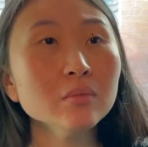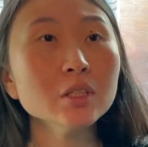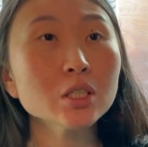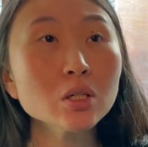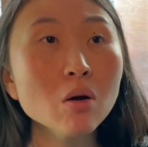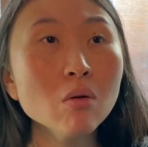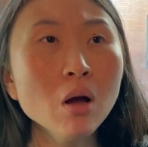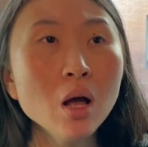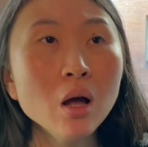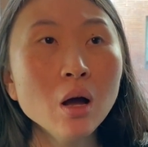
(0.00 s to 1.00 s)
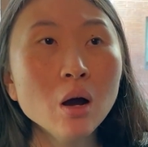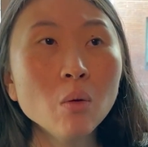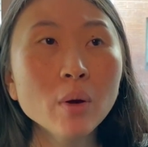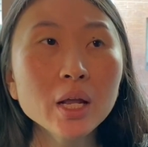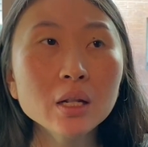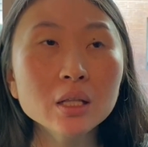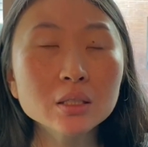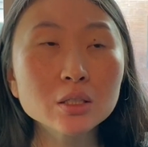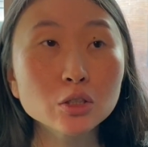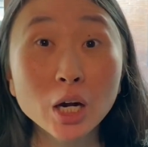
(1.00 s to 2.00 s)
So when
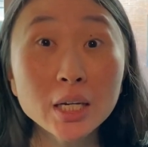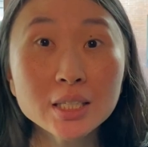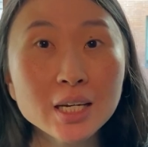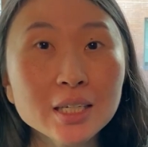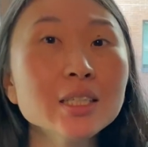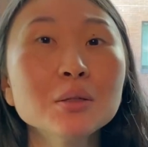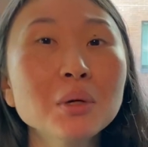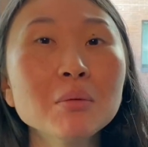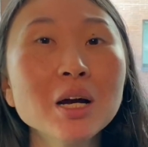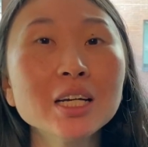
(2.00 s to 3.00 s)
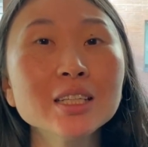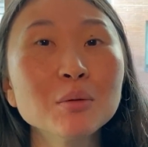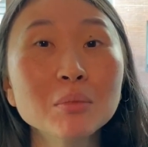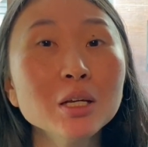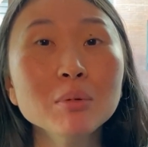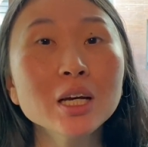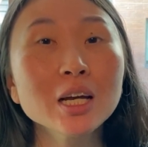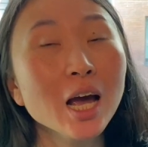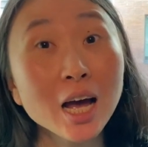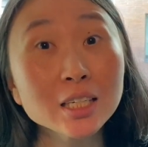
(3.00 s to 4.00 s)
this crazy idea in my mind that maybe I
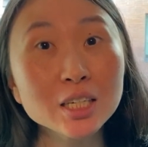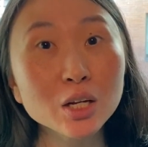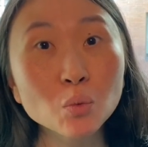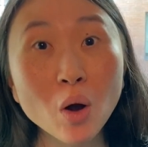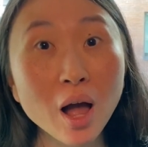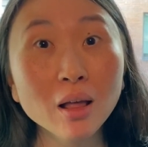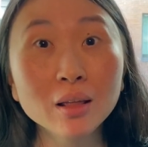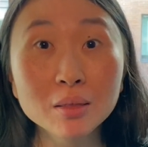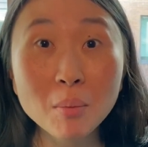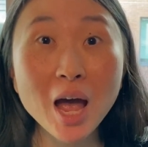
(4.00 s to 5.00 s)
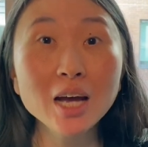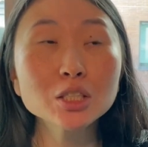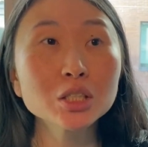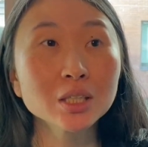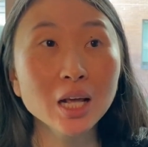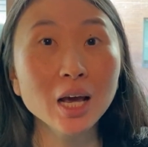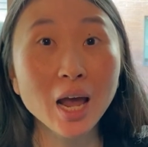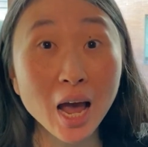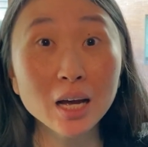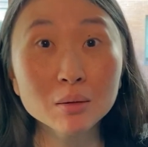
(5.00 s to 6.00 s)
had done well on the match and that I
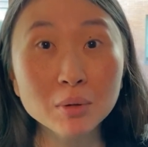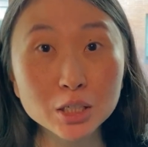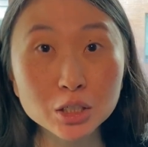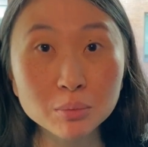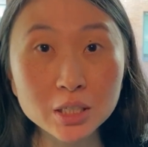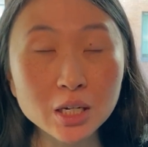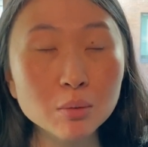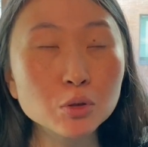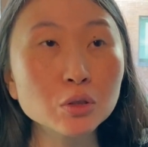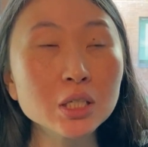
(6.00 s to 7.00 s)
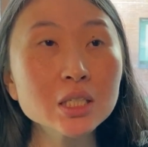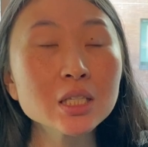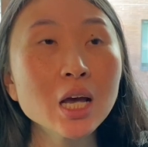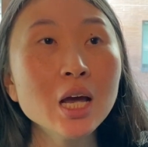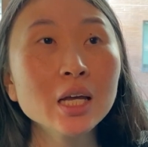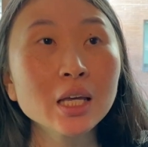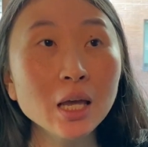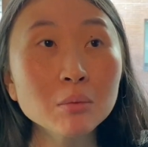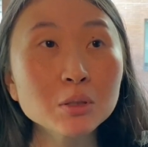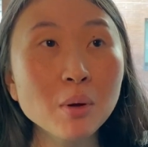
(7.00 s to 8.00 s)
had matched at my top choice
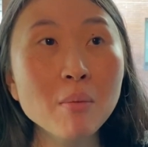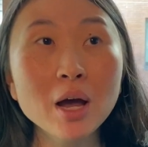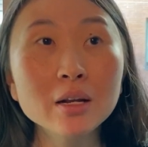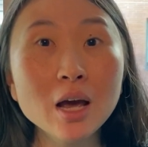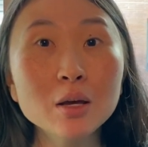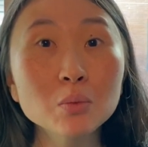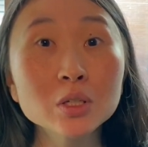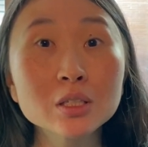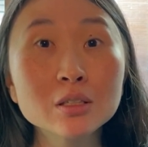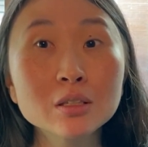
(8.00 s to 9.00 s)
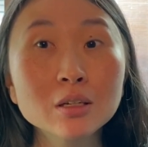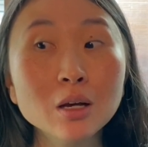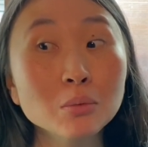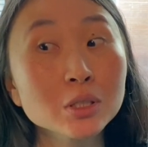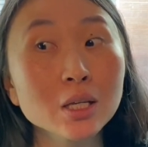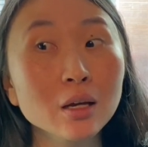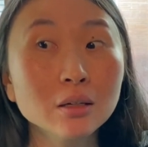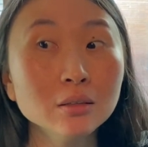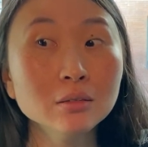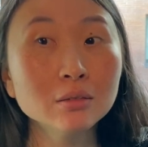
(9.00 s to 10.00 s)
came into my mind, I was like,
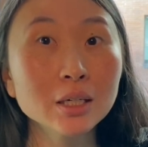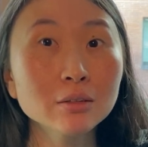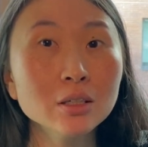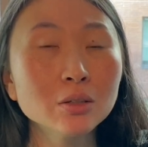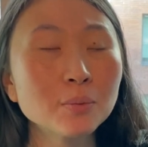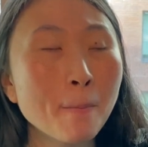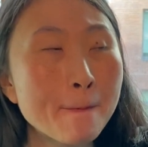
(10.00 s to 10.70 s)
oh, I don't know.